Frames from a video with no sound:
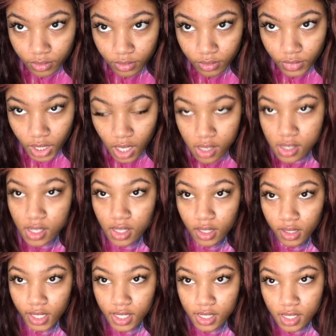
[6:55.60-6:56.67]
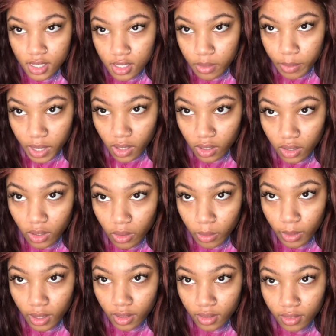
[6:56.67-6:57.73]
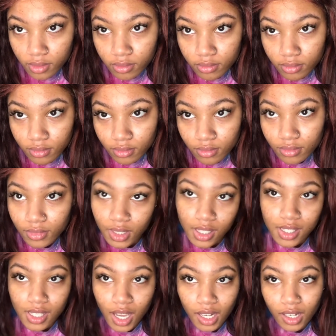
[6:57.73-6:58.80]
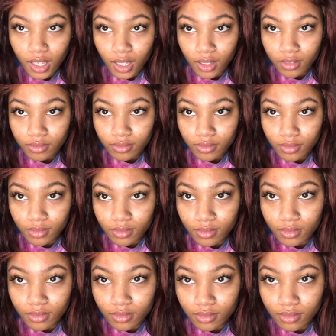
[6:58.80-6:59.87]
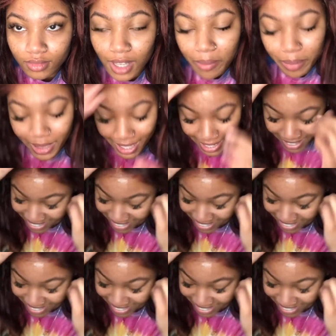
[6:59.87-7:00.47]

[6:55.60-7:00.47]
Y'all see the lace disappear a little bit? Cause I did. I'm like,